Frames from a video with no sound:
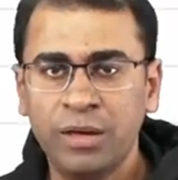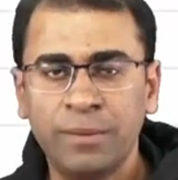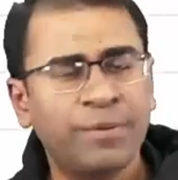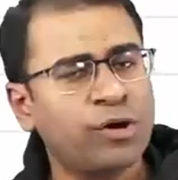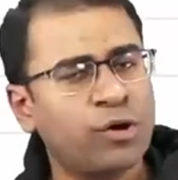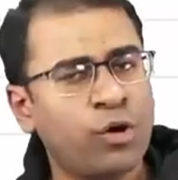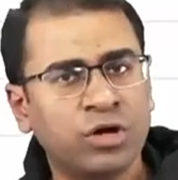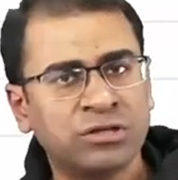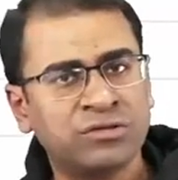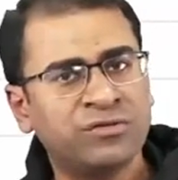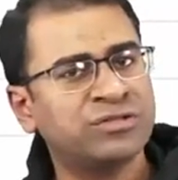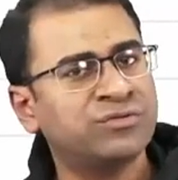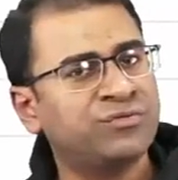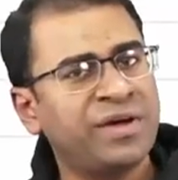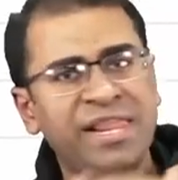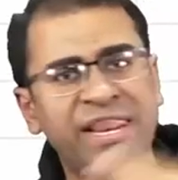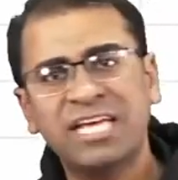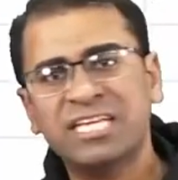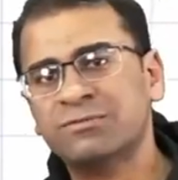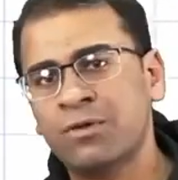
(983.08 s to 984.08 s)
because which
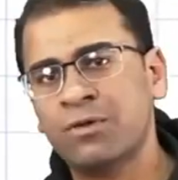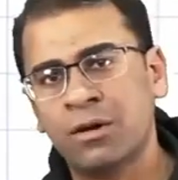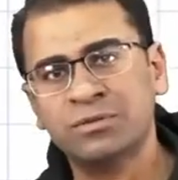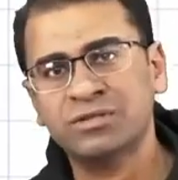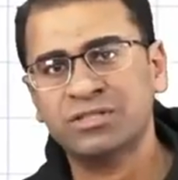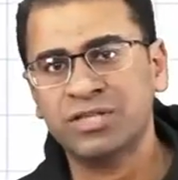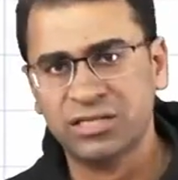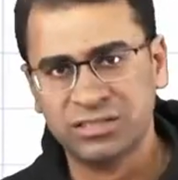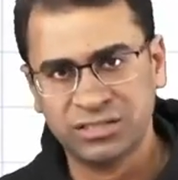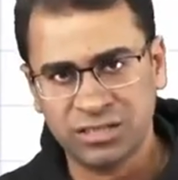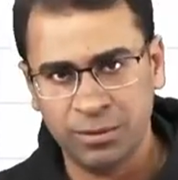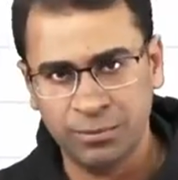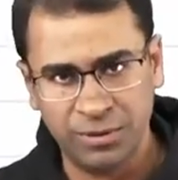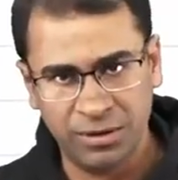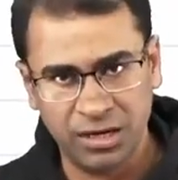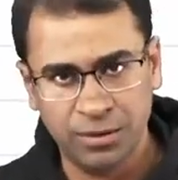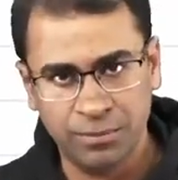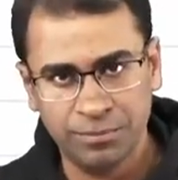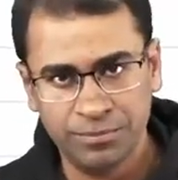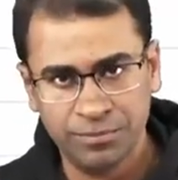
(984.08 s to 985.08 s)
various problems starts
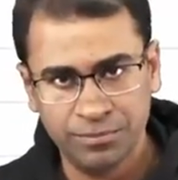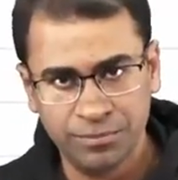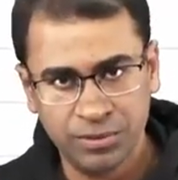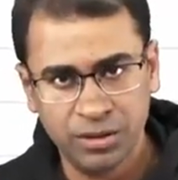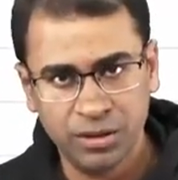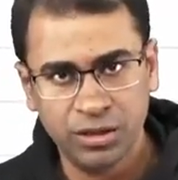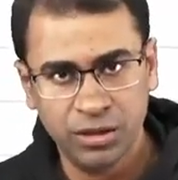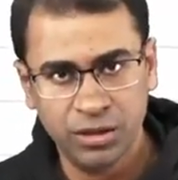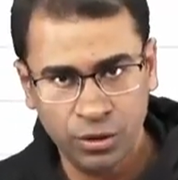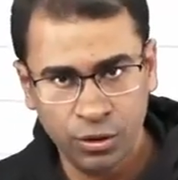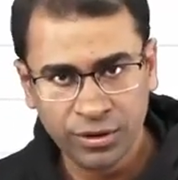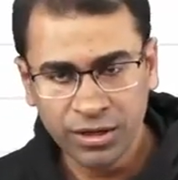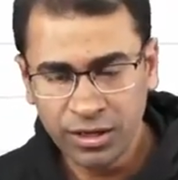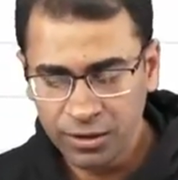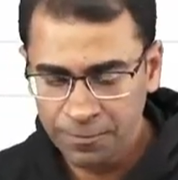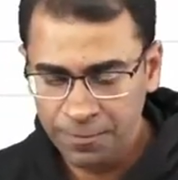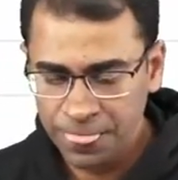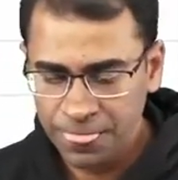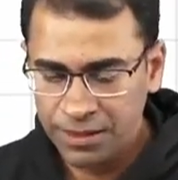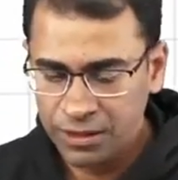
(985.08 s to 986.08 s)
coming up.
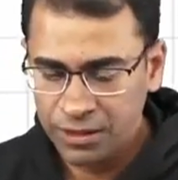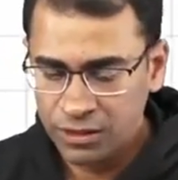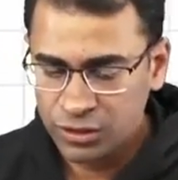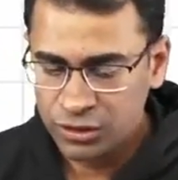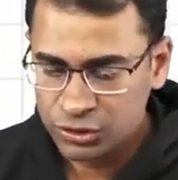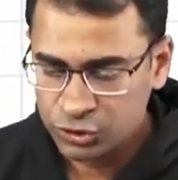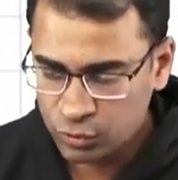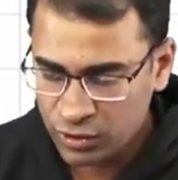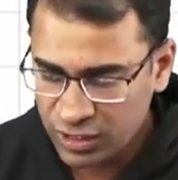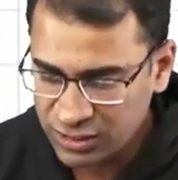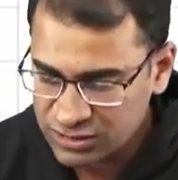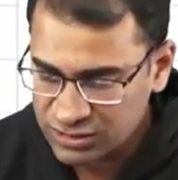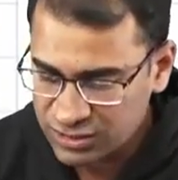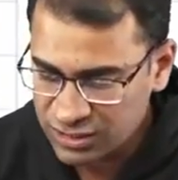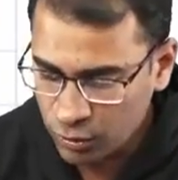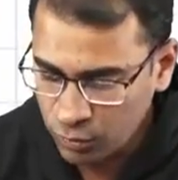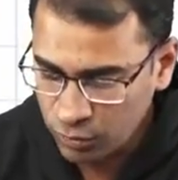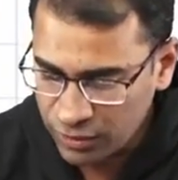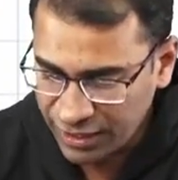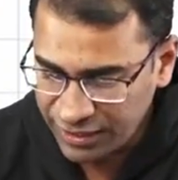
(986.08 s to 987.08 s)
Okay. So, let us
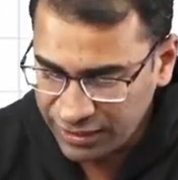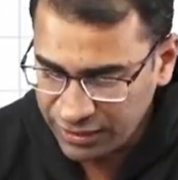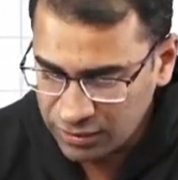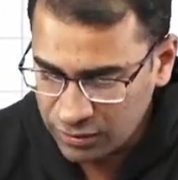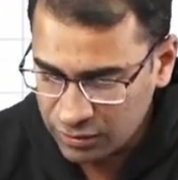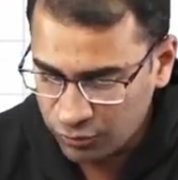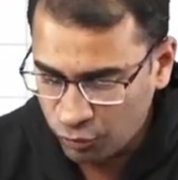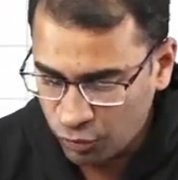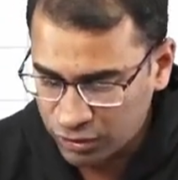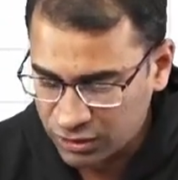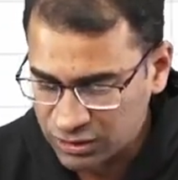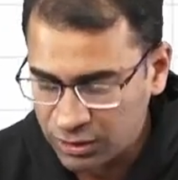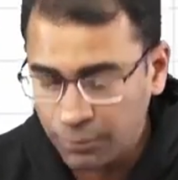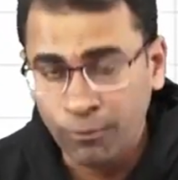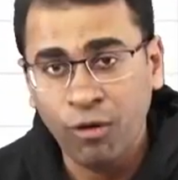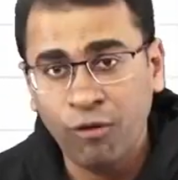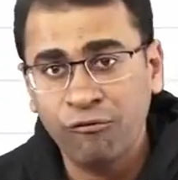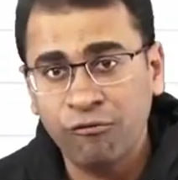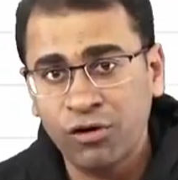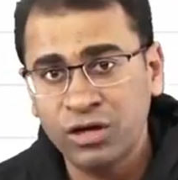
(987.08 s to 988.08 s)
now write what are the
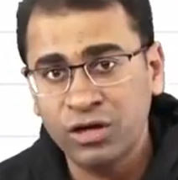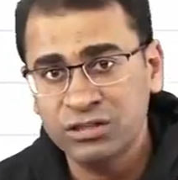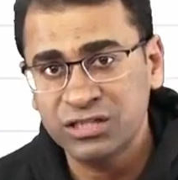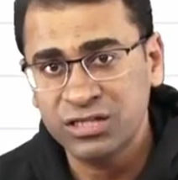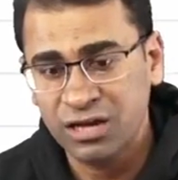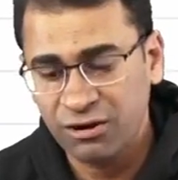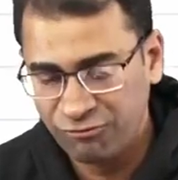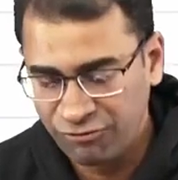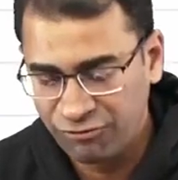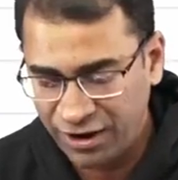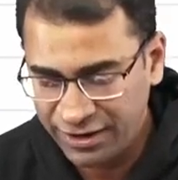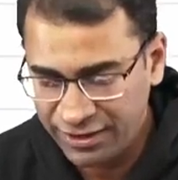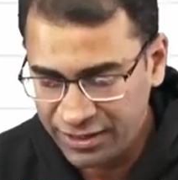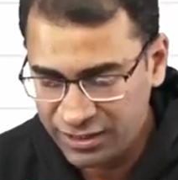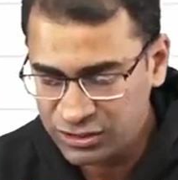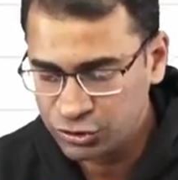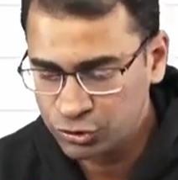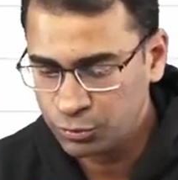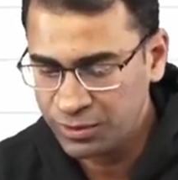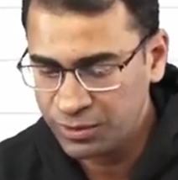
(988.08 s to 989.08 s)
morphological
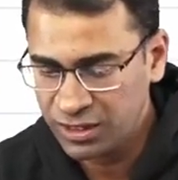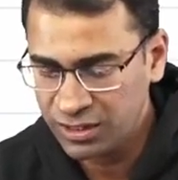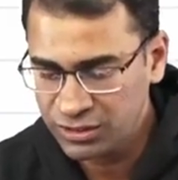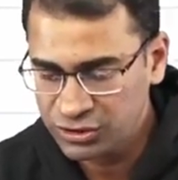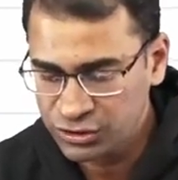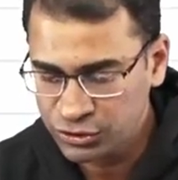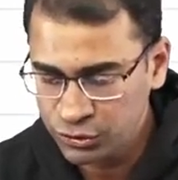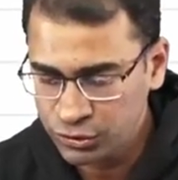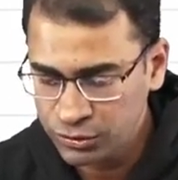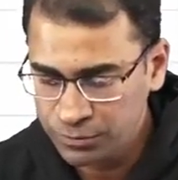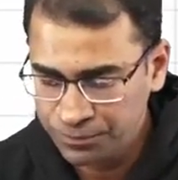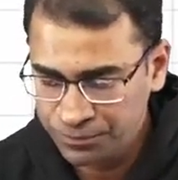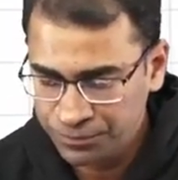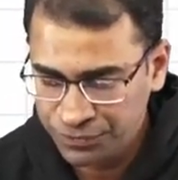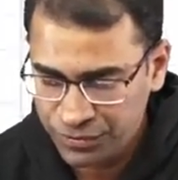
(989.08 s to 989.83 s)
findings to be understood.